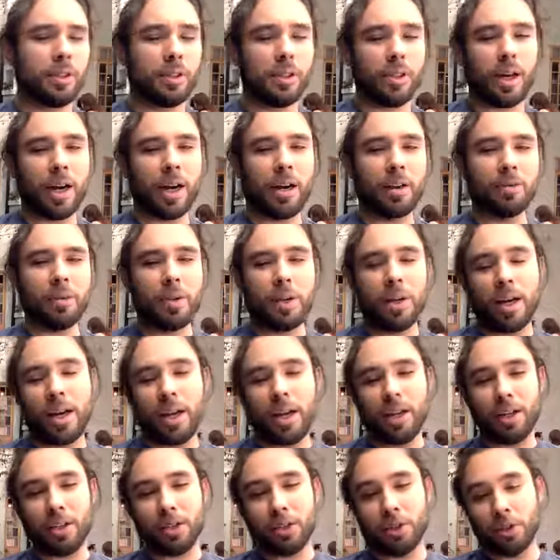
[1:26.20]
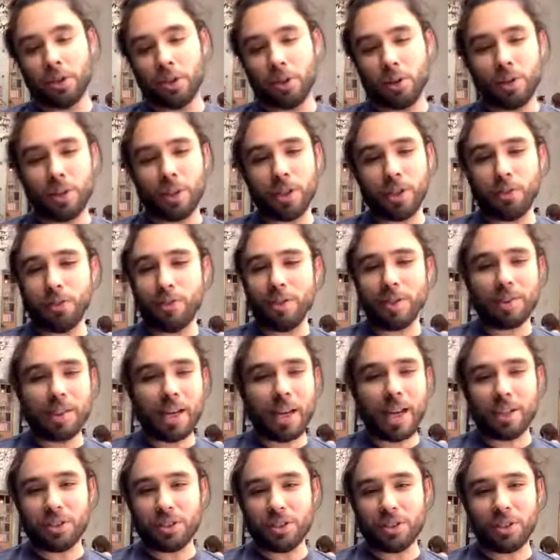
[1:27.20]
Yeah, and so it's
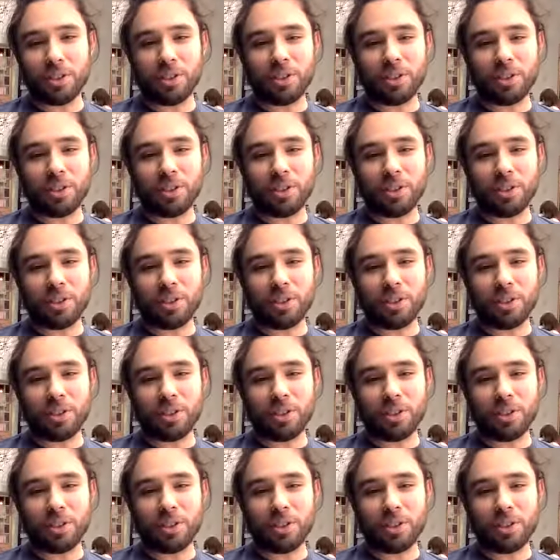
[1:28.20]
fantastic.